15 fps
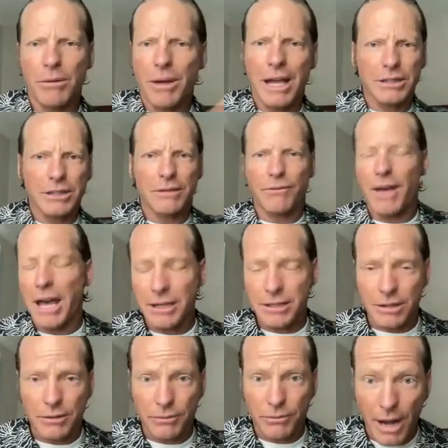Well, actually, fat is
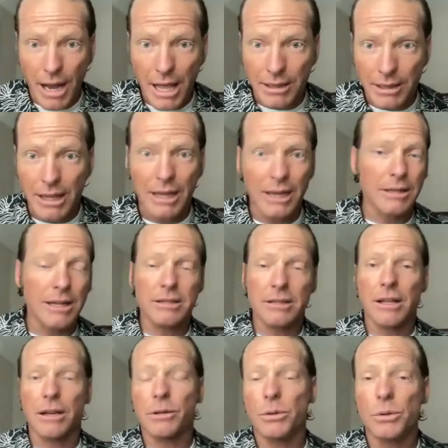our friend and it does a
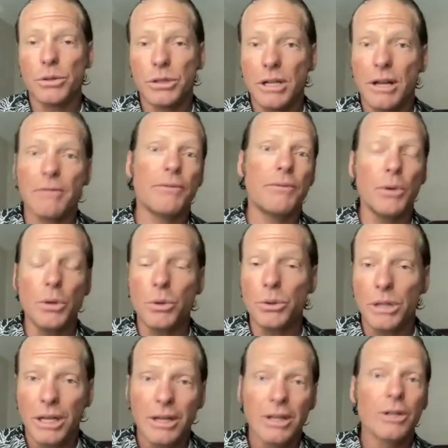lot of cool stuff.
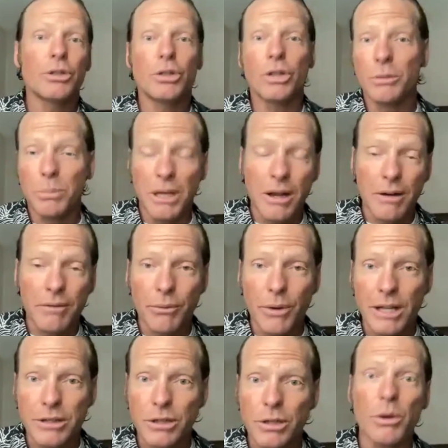Food should be our
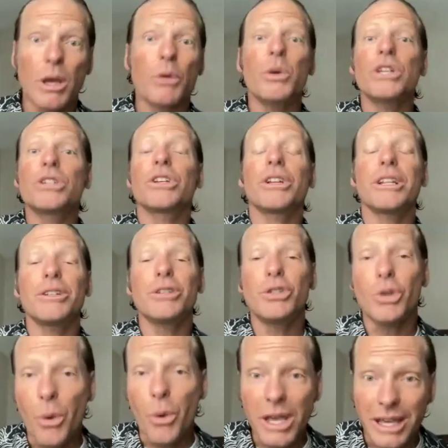friend too, and we should enjoy